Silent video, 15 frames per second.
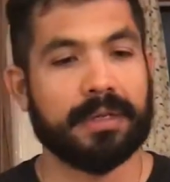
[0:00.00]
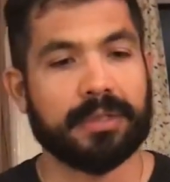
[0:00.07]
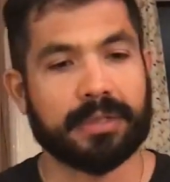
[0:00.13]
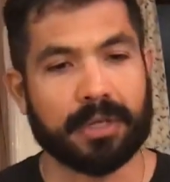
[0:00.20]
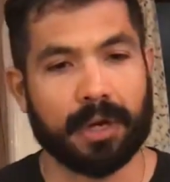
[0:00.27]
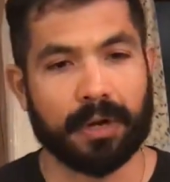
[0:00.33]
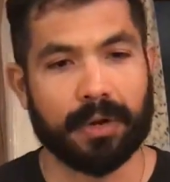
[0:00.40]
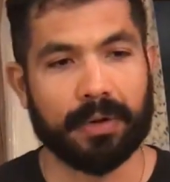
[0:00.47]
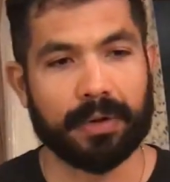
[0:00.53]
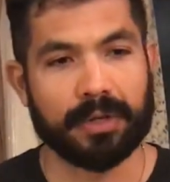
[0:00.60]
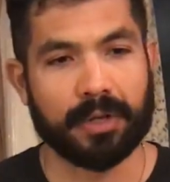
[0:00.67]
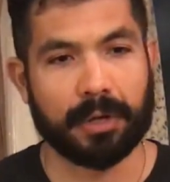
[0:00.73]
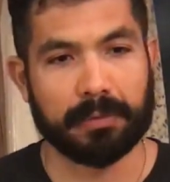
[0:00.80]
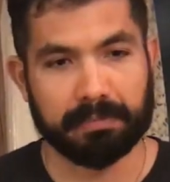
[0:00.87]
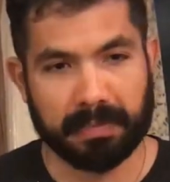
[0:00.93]
So
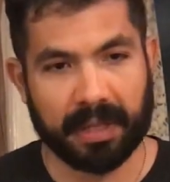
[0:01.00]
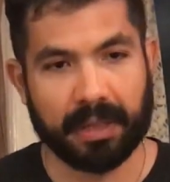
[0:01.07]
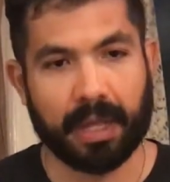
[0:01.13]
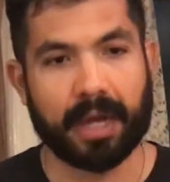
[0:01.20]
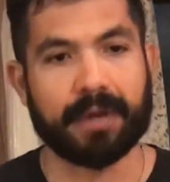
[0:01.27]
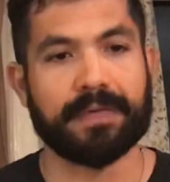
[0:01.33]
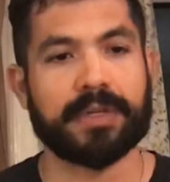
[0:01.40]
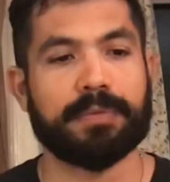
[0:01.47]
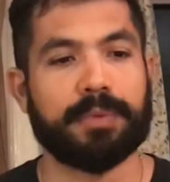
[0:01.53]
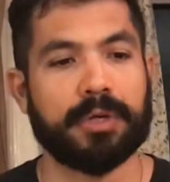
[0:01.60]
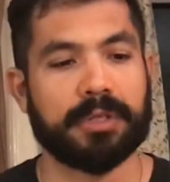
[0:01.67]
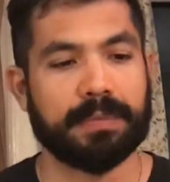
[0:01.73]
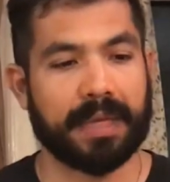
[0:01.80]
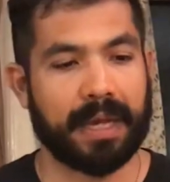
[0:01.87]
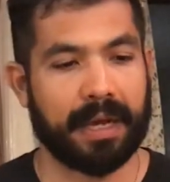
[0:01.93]
a lot of
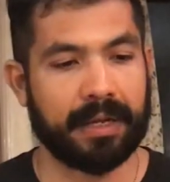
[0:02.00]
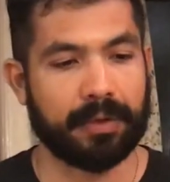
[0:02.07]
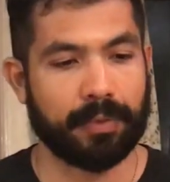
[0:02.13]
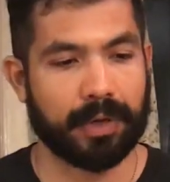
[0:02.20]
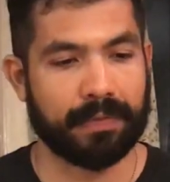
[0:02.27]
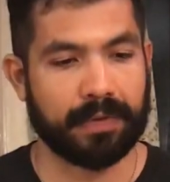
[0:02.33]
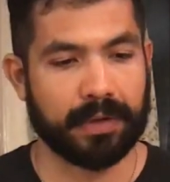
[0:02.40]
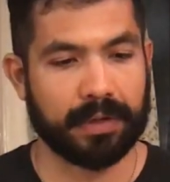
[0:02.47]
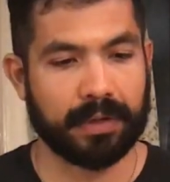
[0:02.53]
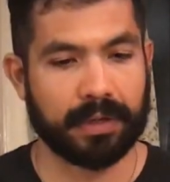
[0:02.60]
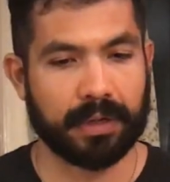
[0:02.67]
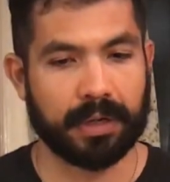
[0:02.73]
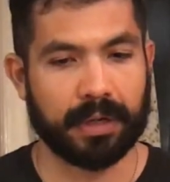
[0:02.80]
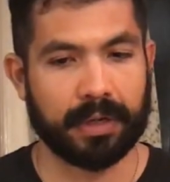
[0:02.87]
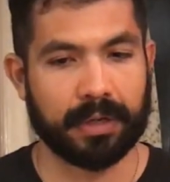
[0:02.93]
experience behind whoever